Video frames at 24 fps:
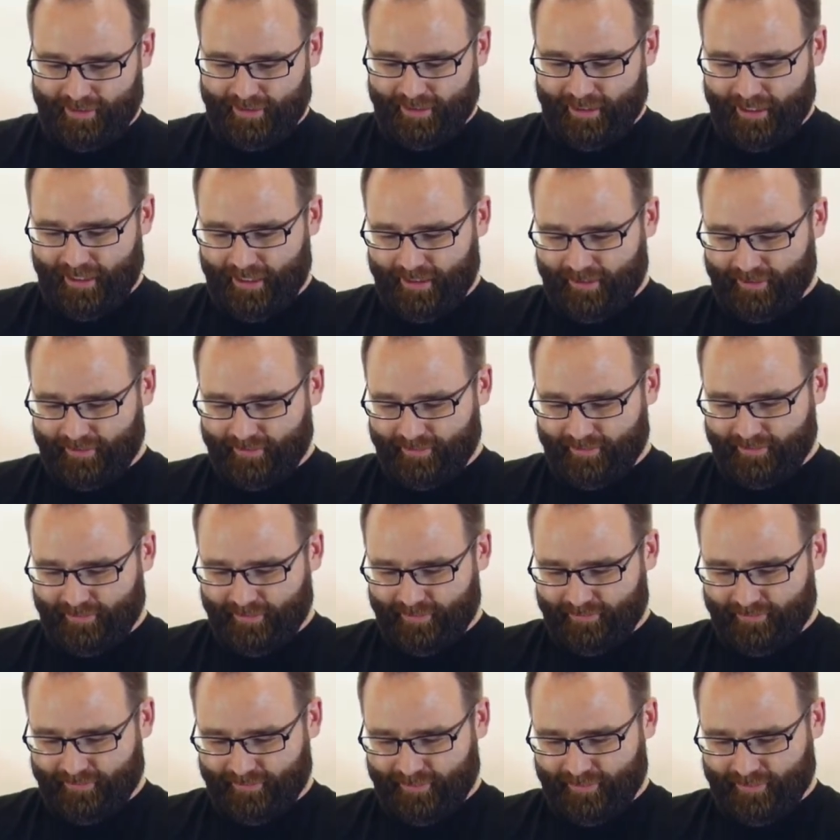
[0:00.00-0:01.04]
again,
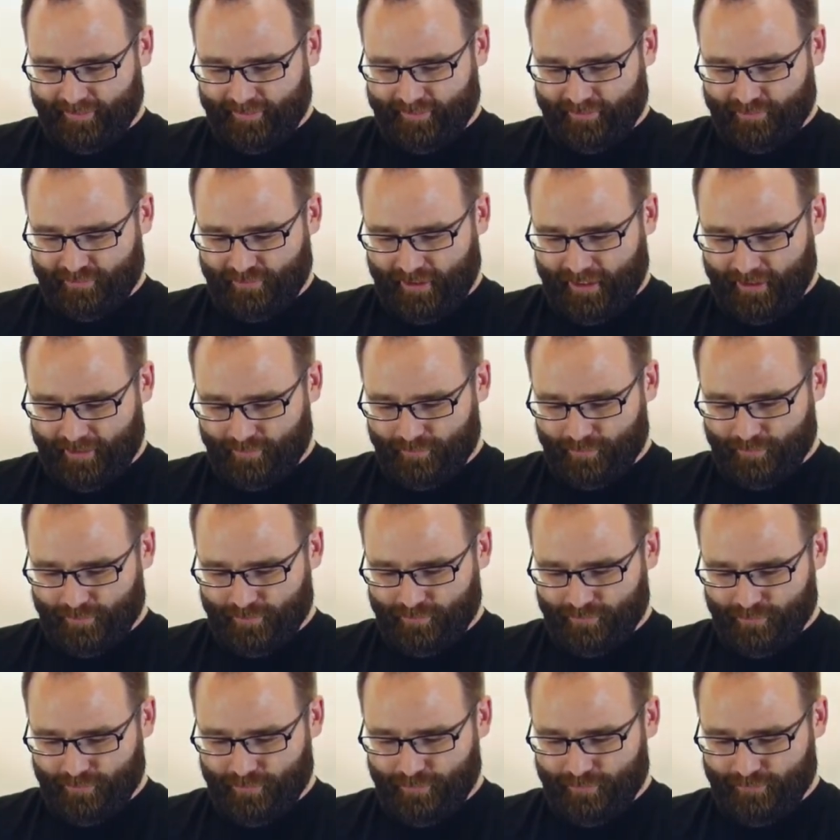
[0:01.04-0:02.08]
there's a shallower
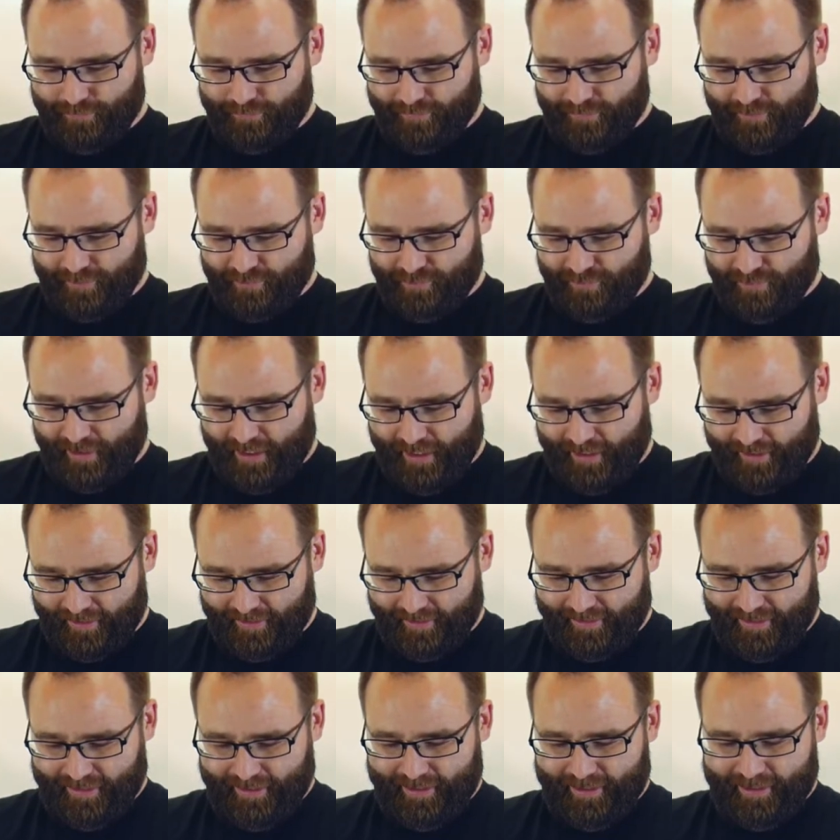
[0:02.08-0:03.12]
groove for the
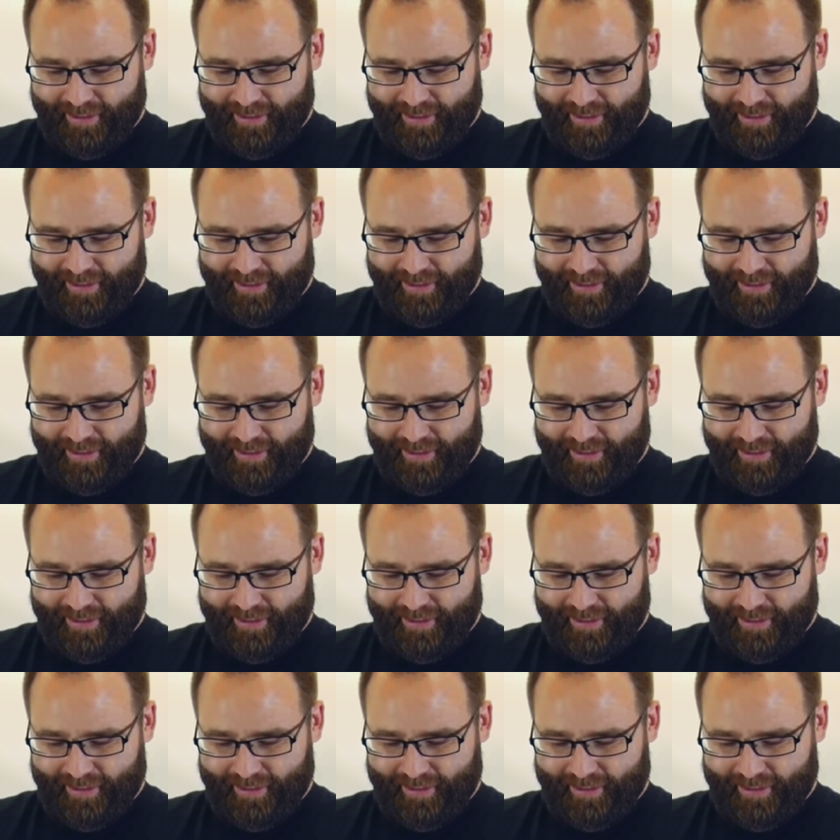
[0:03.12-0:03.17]
shell